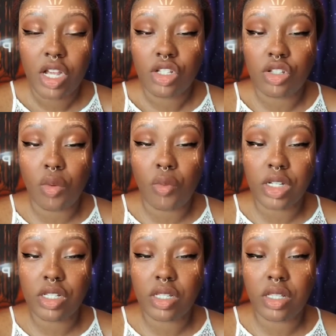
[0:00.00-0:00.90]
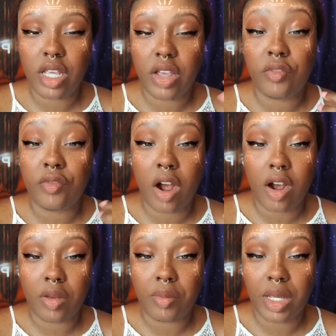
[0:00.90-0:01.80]
So once the
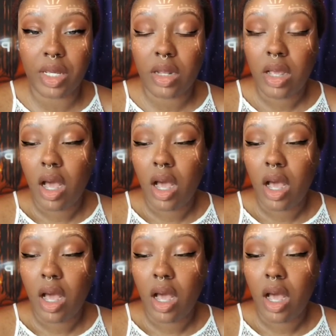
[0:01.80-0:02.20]
environment